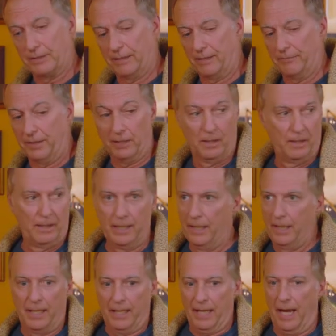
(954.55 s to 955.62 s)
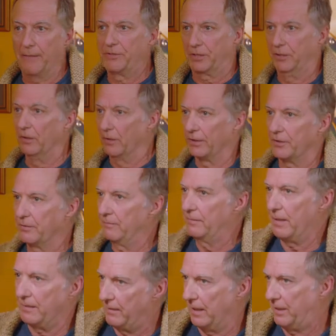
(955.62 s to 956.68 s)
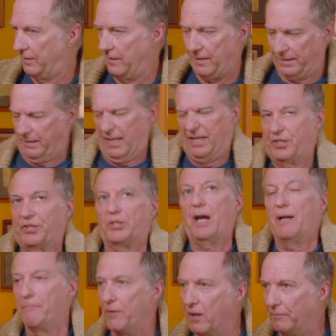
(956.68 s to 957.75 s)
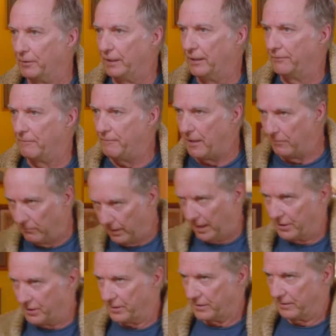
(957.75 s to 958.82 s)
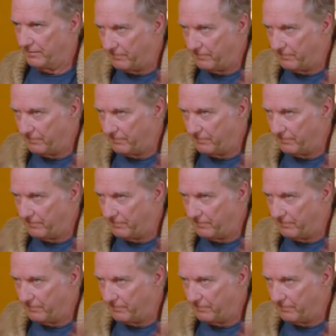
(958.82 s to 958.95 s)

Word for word: And I went, I'm still excited beyond belief about what I just